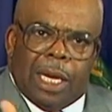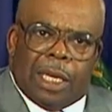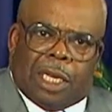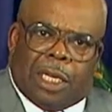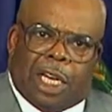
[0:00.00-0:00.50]

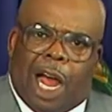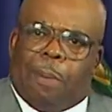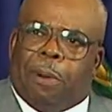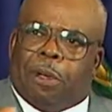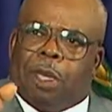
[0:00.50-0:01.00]
to
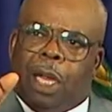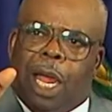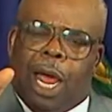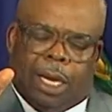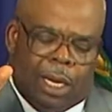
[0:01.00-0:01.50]
Joppa to
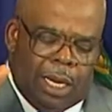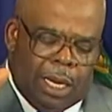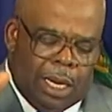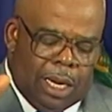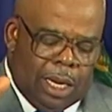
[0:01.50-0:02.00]
get
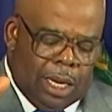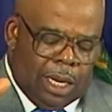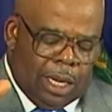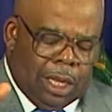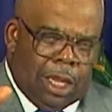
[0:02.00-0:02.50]

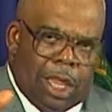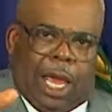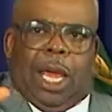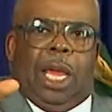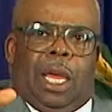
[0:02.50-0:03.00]

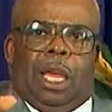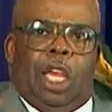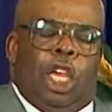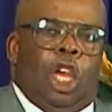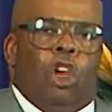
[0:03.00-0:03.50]
thee,
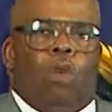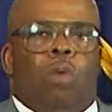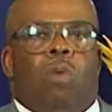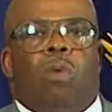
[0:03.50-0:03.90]
you.